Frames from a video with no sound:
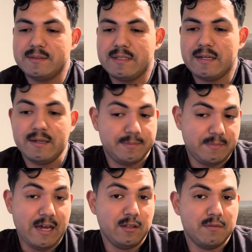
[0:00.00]

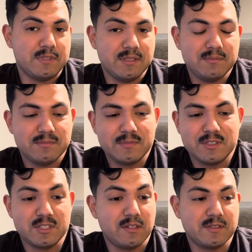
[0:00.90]
I loved it.
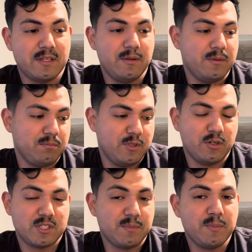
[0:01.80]
Some